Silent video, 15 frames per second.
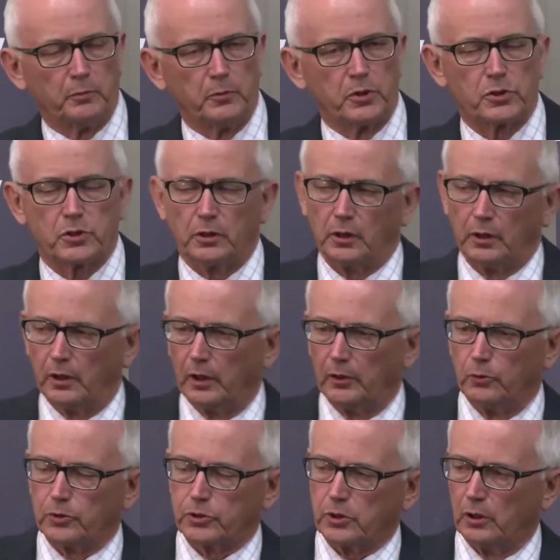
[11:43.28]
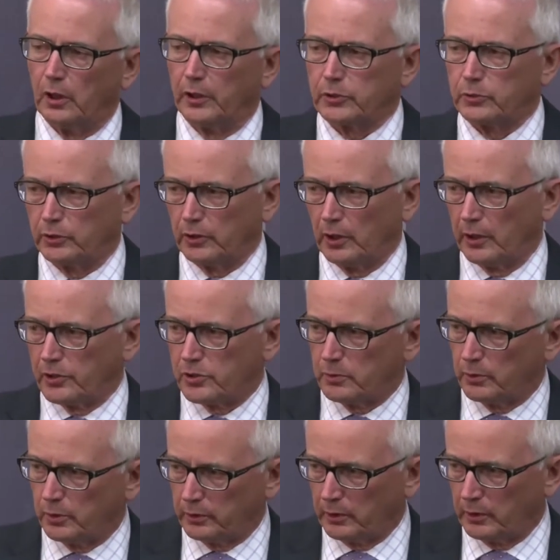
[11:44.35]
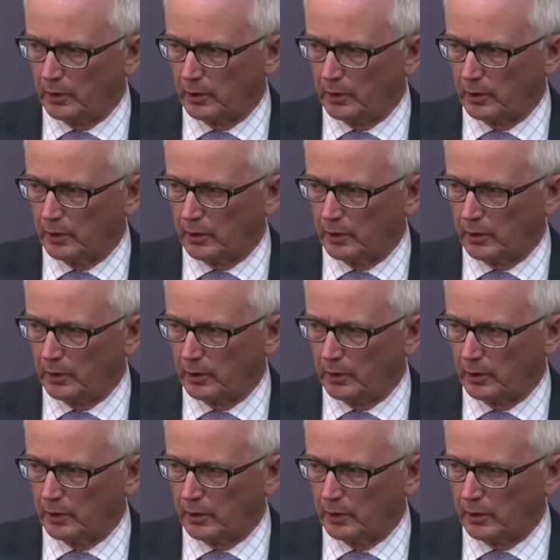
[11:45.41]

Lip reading: you, Minister. And I'd also like to acknowledge the work